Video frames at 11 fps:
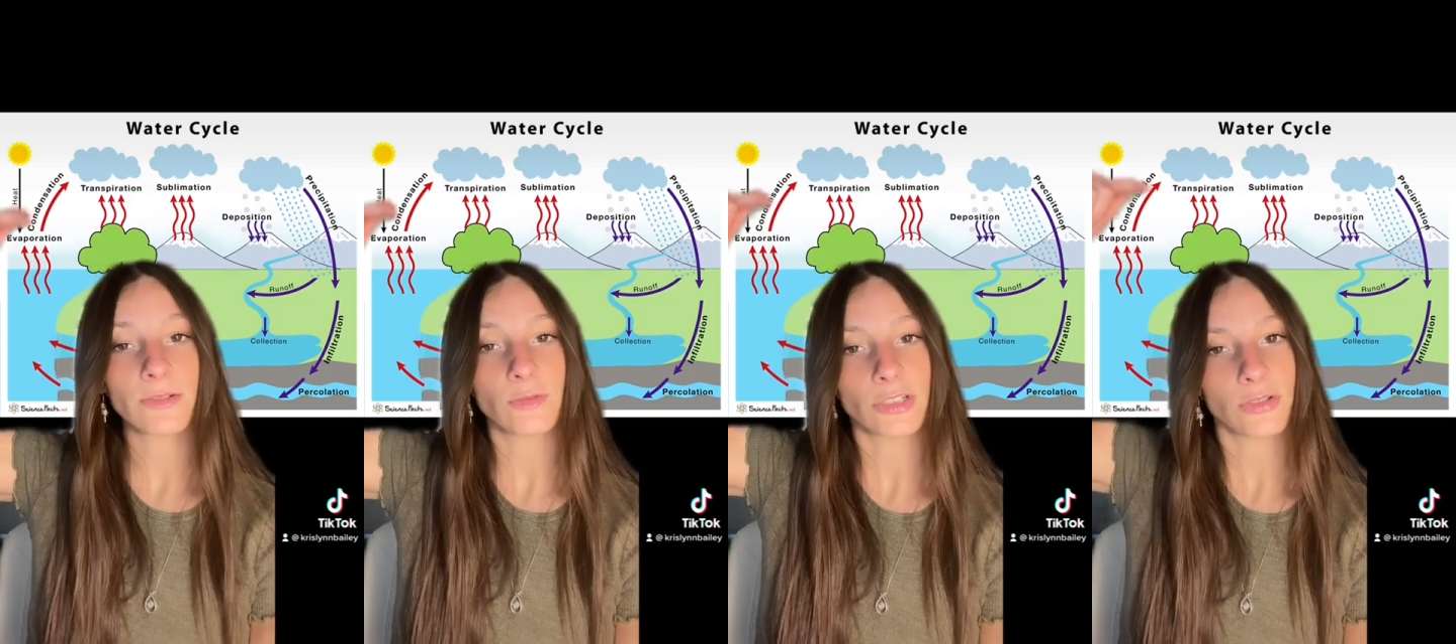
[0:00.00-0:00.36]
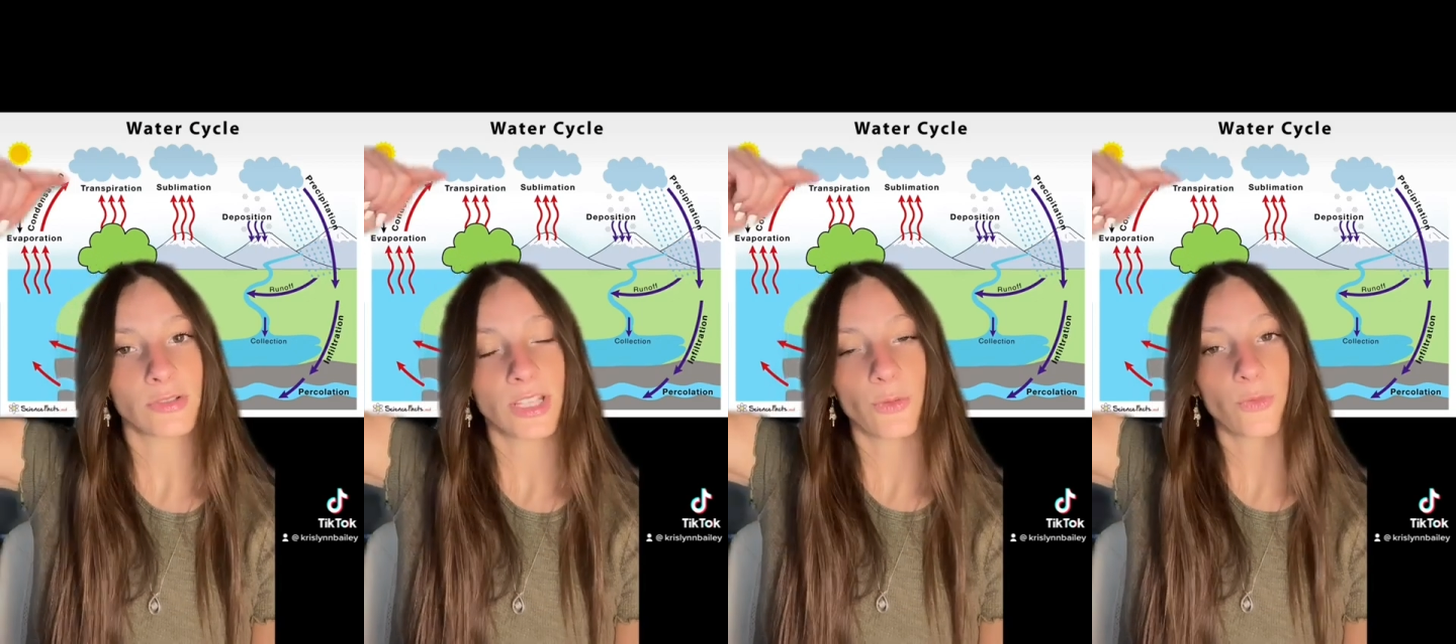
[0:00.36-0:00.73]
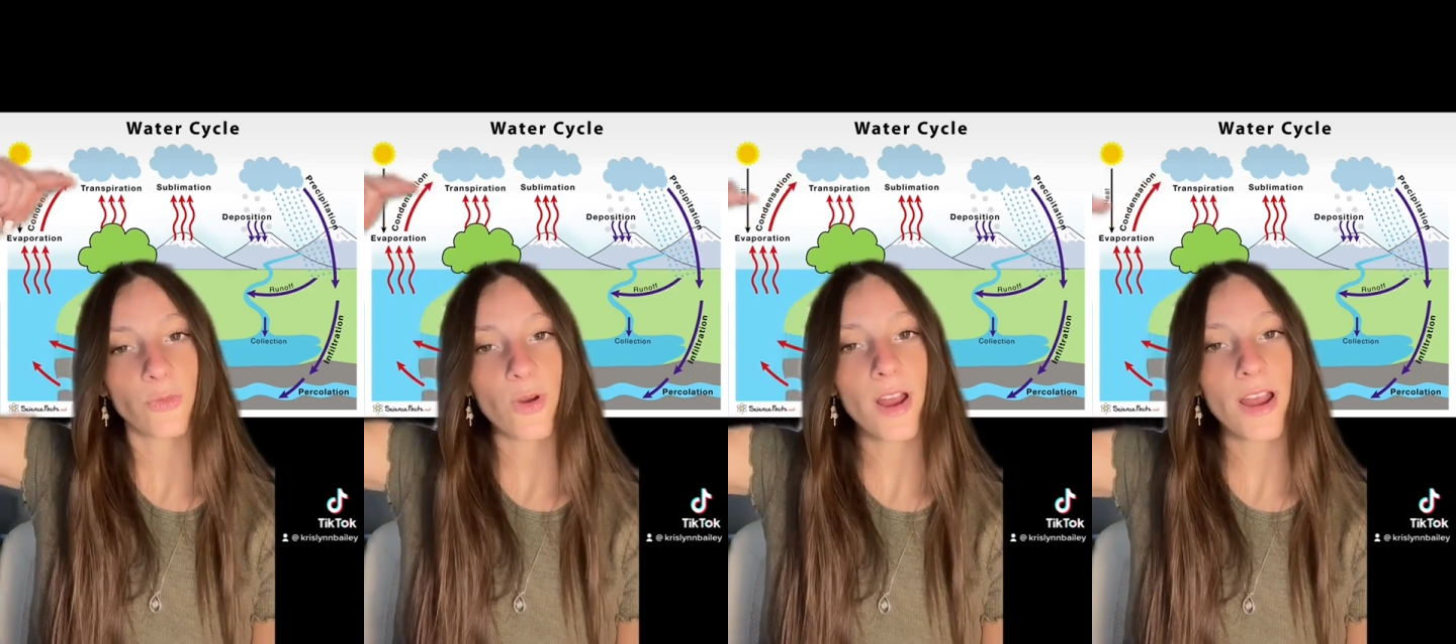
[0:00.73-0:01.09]
which you see
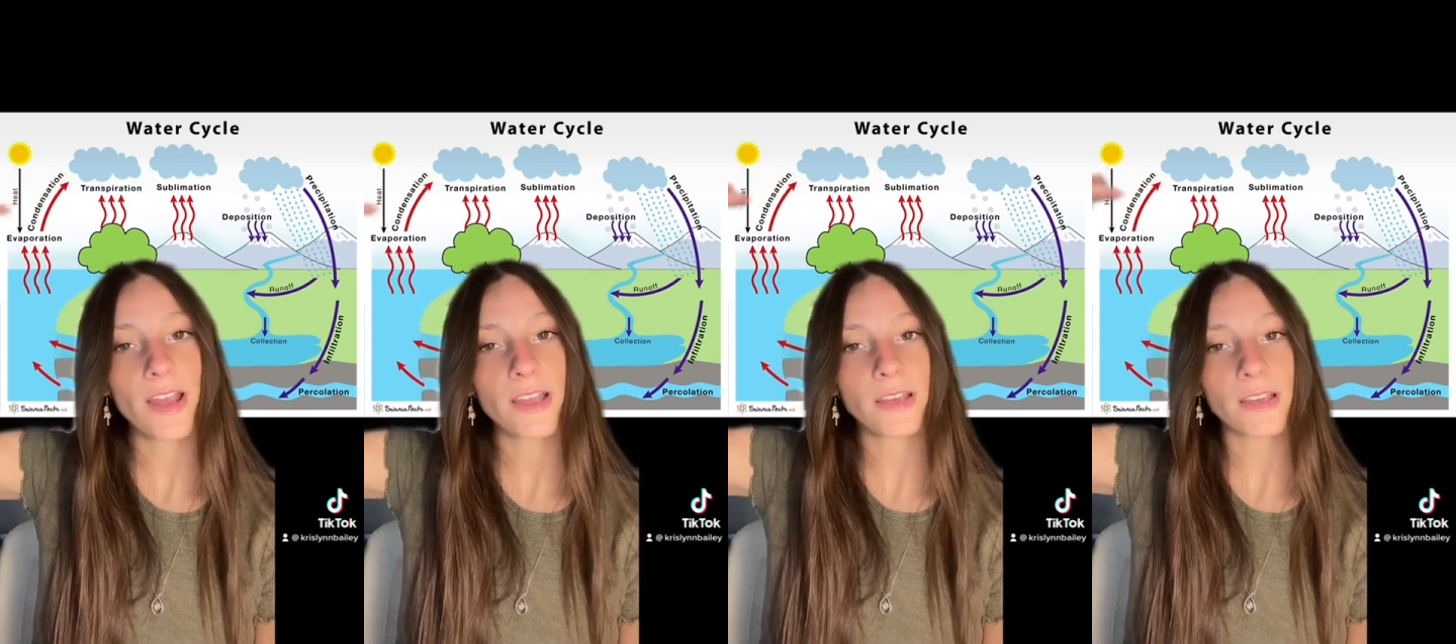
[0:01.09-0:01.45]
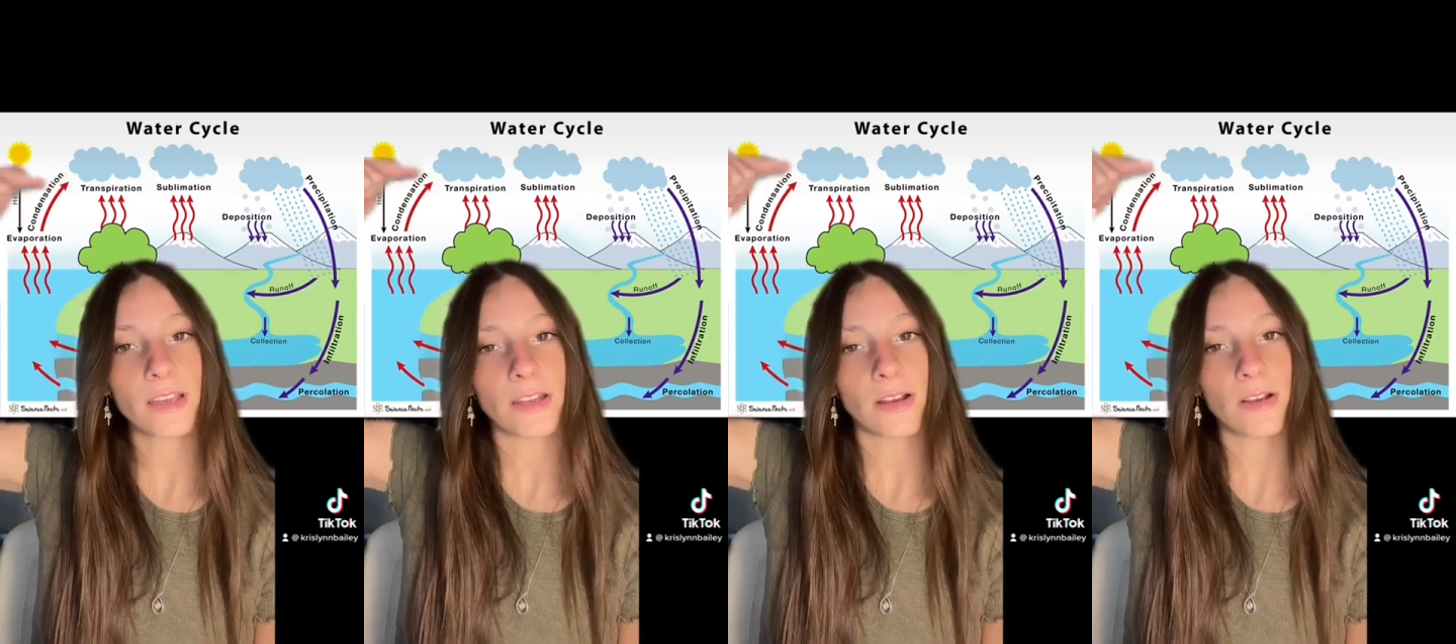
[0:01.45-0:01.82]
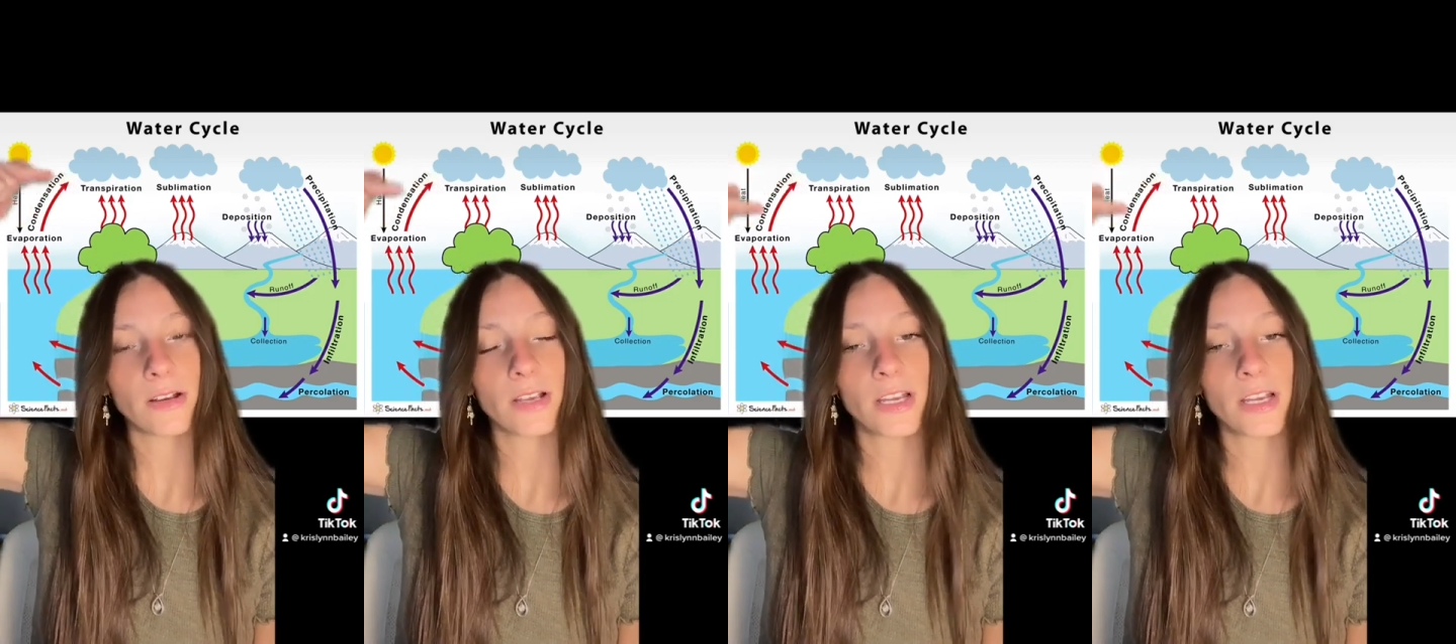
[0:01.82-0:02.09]
right here.